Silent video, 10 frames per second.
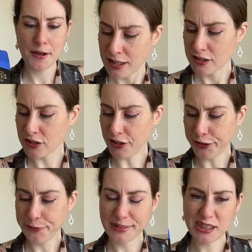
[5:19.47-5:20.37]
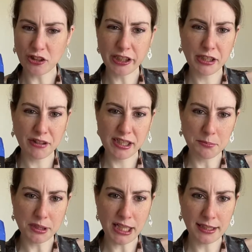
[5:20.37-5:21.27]
So sorry, green
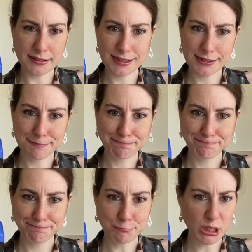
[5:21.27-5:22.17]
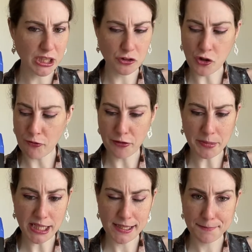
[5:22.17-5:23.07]
and blacks, but you're not for
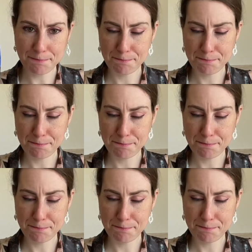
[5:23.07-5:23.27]
me.